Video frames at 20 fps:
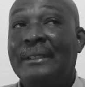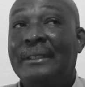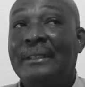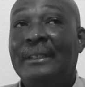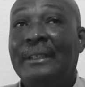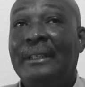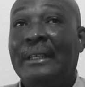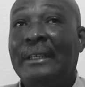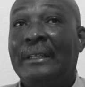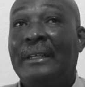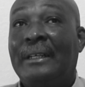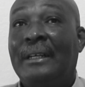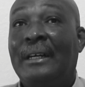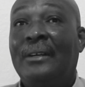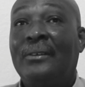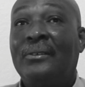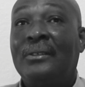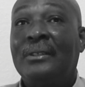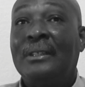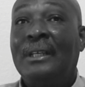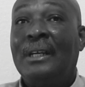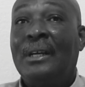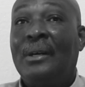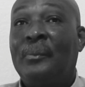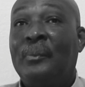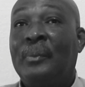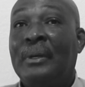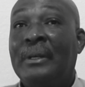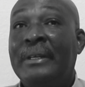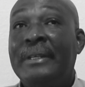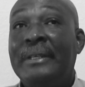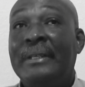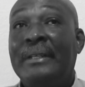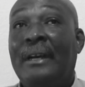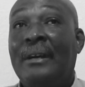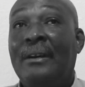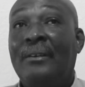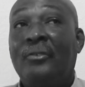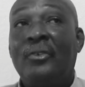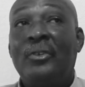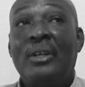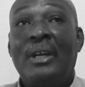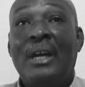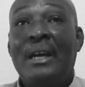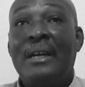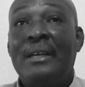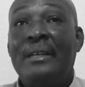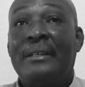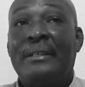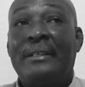hurry up, playing hurry up,